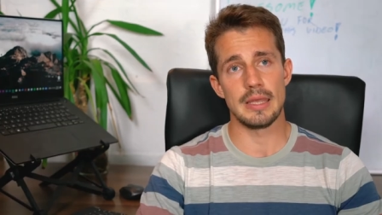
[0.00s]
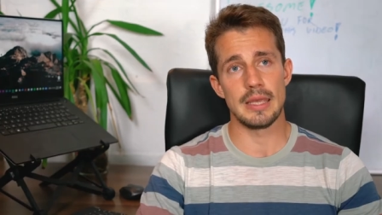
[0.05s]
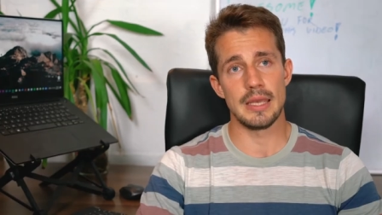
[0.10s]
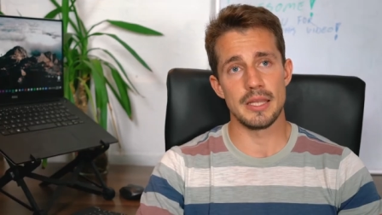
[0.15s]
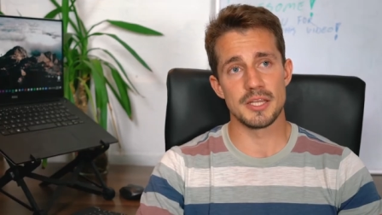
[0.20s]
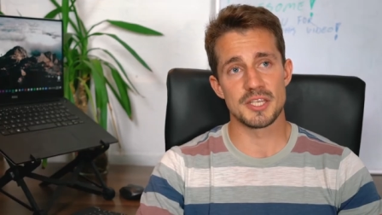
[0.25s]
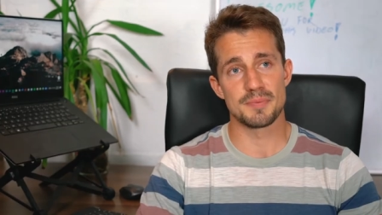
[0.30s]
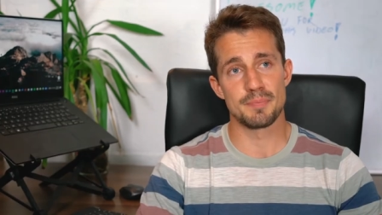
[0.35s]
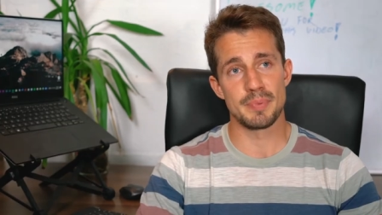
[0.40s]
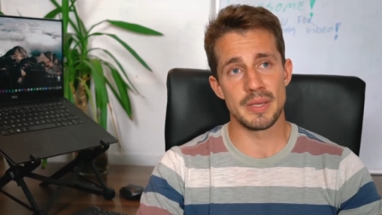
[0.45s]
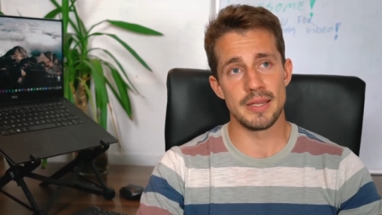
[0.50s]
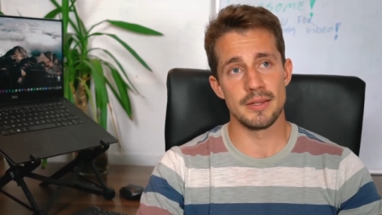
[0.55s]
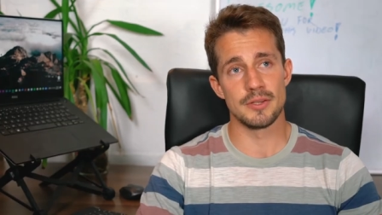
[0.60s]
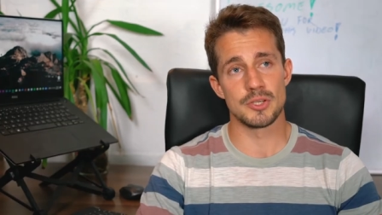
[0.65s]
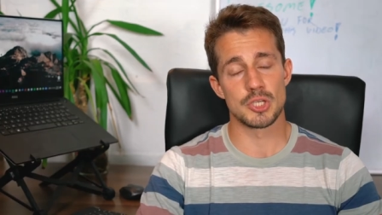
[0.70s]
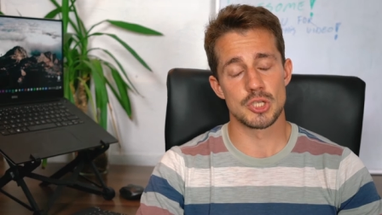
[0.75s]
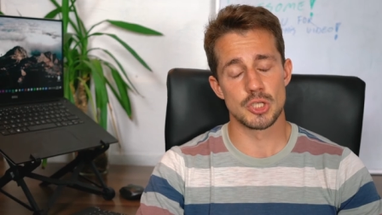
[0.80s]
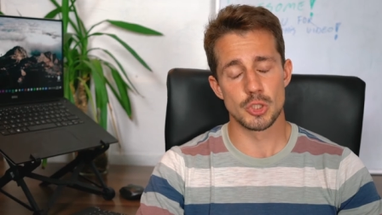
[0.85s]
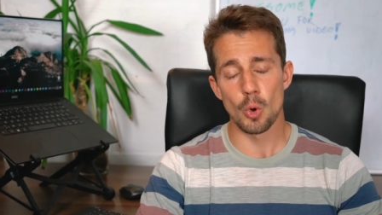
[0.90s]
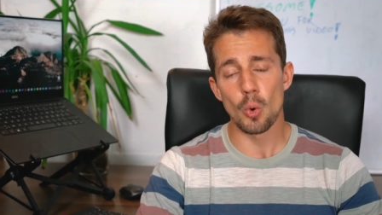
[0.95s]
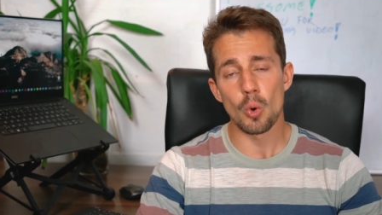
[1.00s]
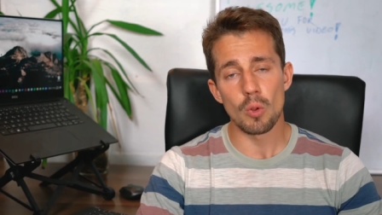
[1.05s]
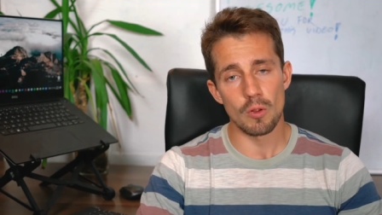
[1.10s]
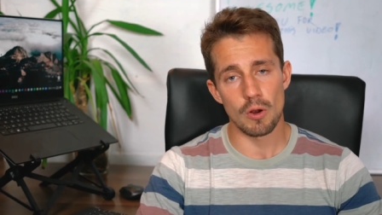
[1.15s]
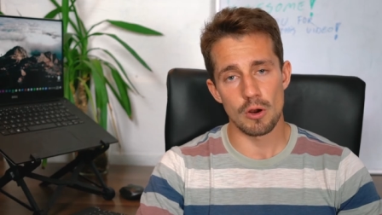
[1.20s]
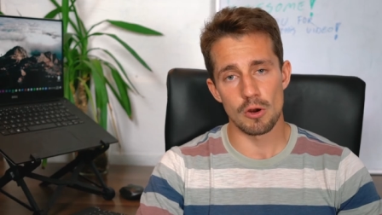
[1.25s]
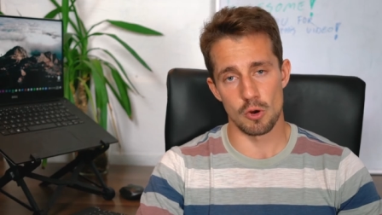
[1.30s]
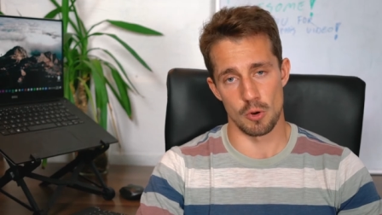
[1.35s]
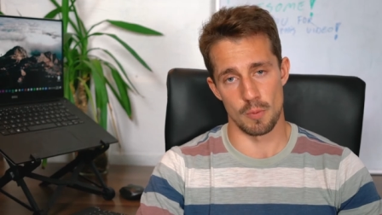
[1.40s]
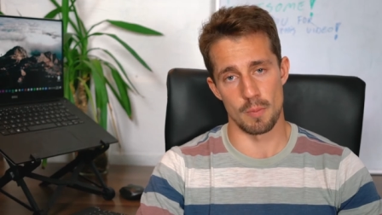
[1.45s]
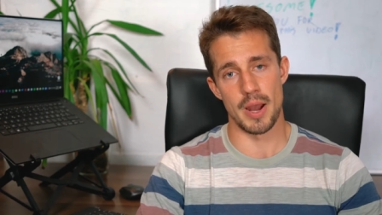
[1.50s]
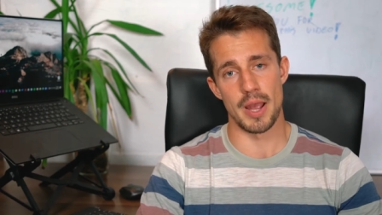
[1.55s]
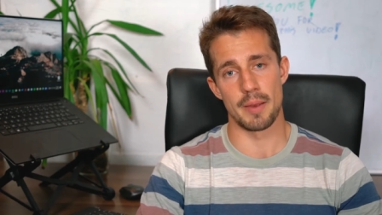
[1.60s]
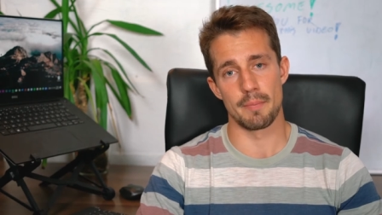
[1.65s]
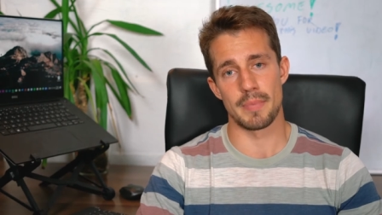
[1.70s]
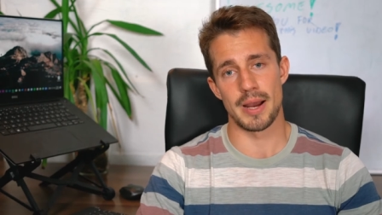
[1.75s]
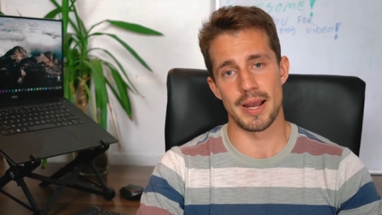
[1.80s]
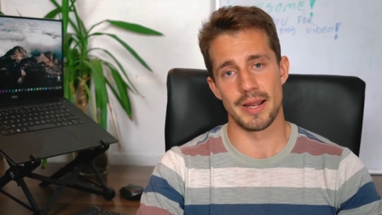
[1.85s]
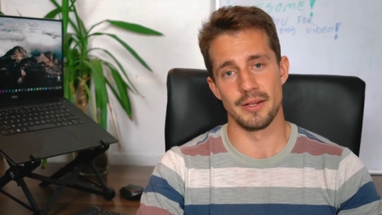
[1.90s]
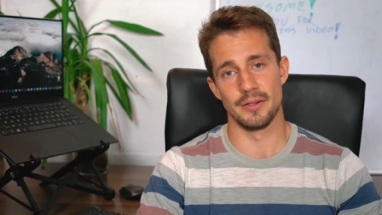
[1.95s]
It's been so long on my
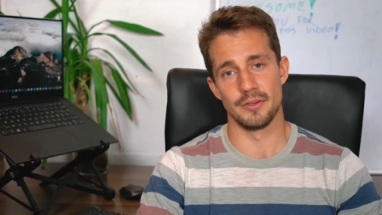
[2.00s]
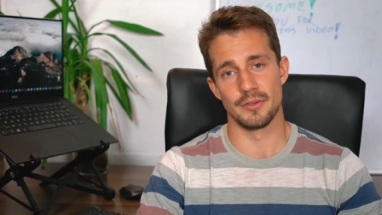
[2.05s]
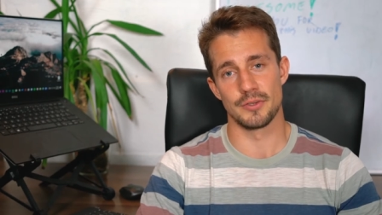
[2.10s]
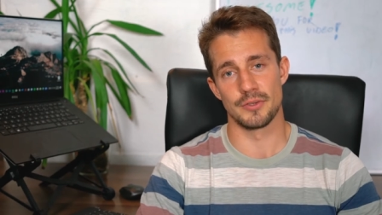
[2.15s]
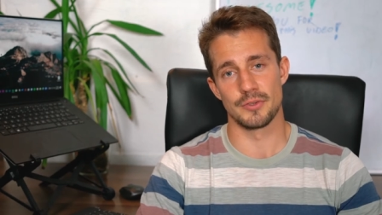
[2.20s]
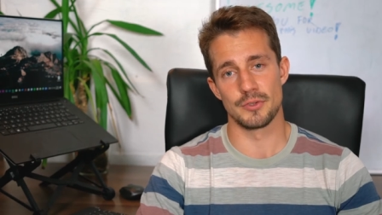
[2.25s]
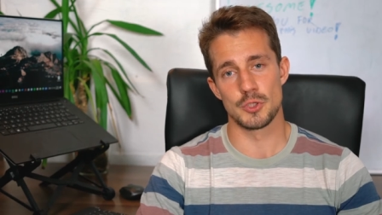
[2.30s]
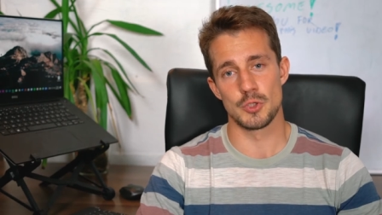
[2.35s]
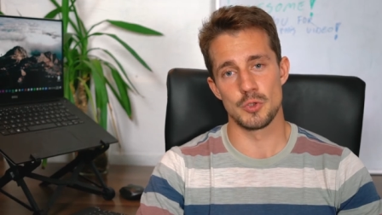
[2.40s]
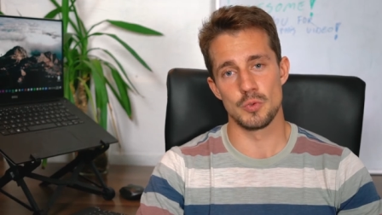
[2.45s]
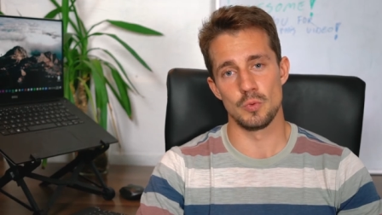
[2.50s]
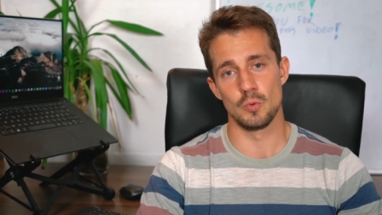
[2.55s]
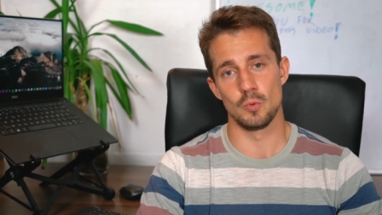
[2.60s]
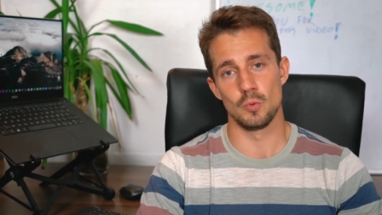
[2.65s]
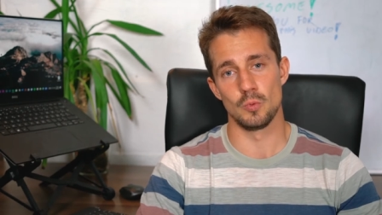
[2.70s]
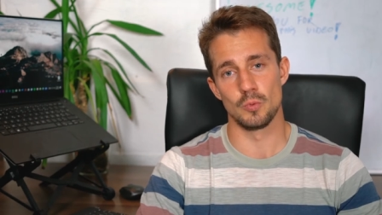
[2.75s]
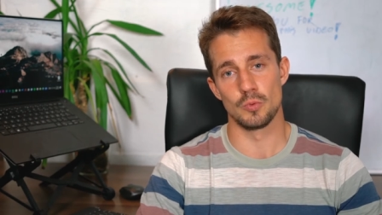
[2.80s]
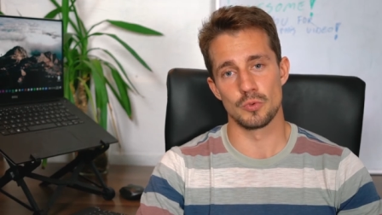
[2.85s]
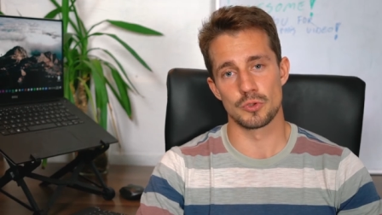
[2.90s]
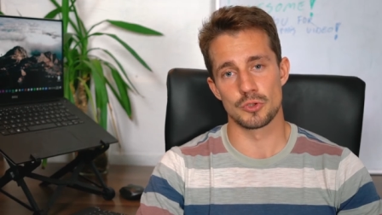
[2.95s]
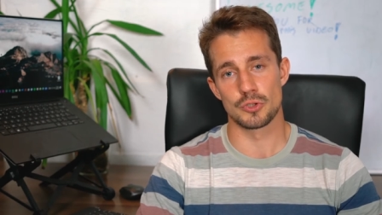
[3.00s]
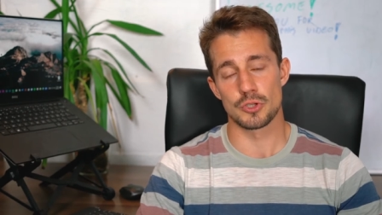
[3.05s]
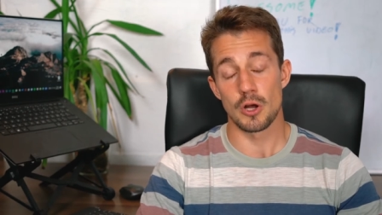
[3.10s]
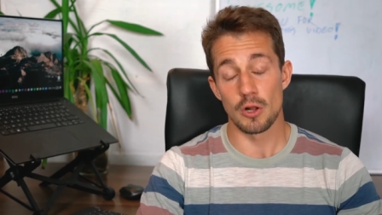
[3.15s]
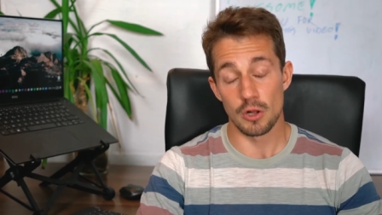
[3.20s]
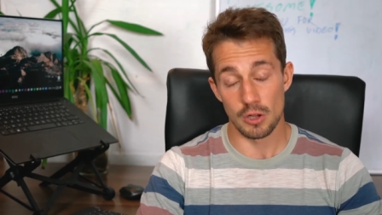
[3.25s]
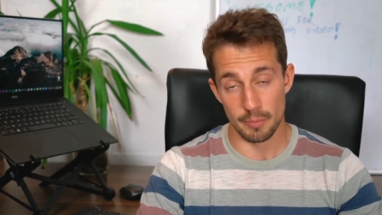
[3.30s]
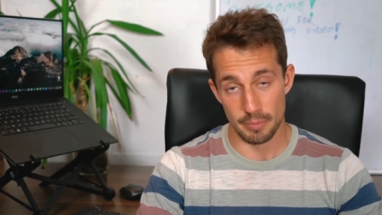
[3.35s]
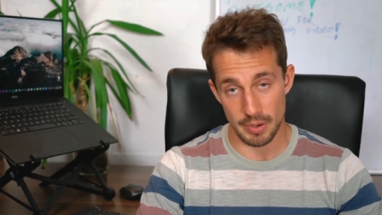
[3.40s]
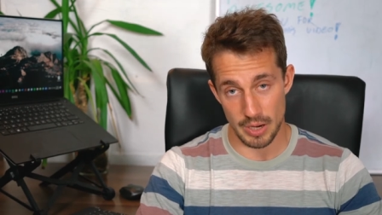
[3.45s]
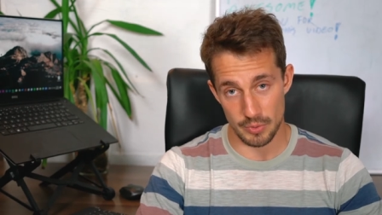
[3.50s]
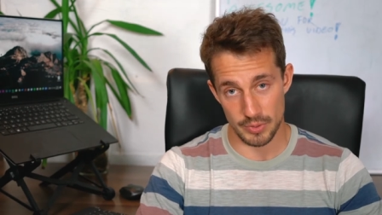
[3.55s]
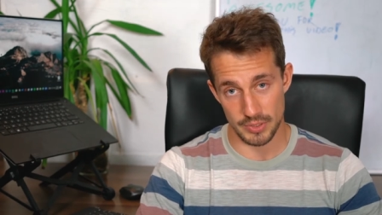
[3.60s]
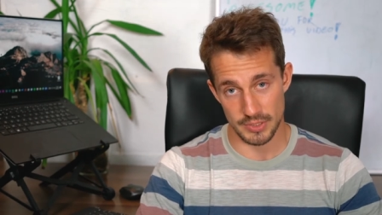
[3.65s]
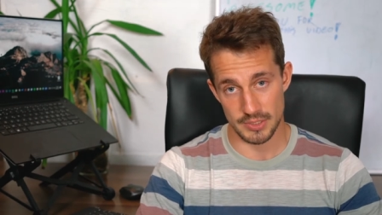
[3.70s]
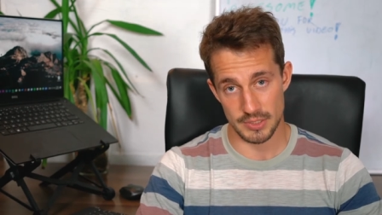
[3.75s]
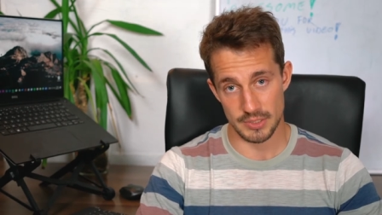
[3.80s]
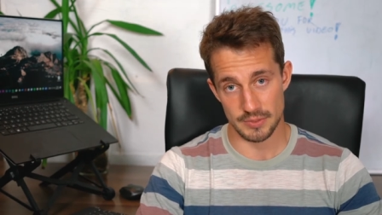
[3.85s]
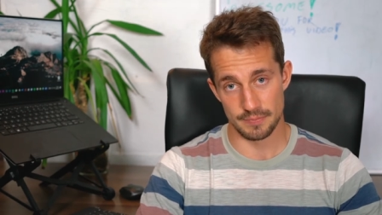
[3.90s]
mind to talk about it.